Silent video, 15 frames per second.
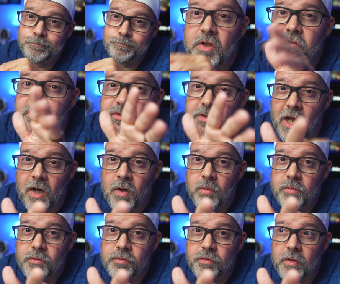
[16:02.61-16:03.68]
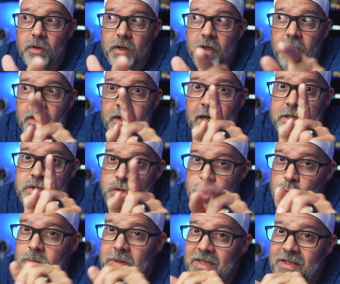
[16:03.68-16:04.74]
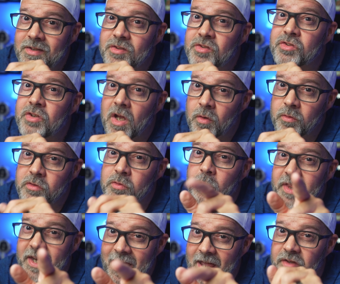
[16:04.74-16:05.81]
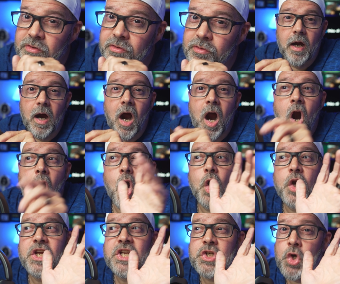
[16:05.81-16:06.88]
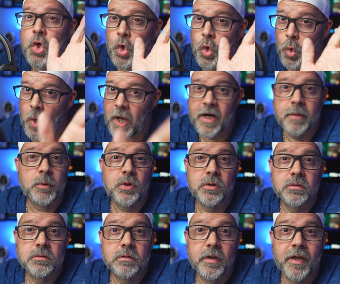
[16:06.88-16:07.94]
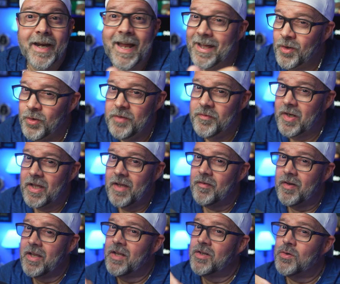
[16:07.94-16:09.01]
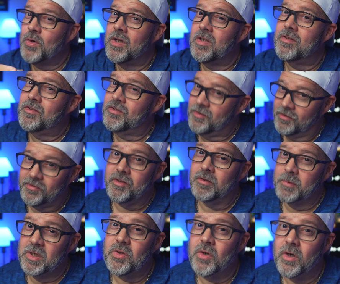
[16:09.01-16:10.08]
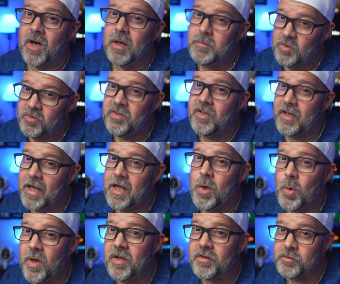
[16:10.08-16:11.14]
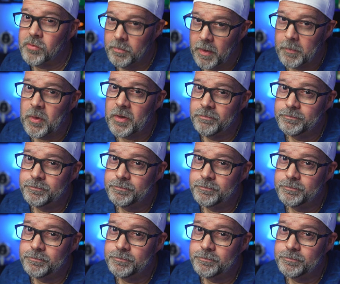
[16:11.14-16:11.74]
The sounds, and I do mean sounds with an S, are incredible. And I don't even have an Android system either. I'm using an iOS, remember?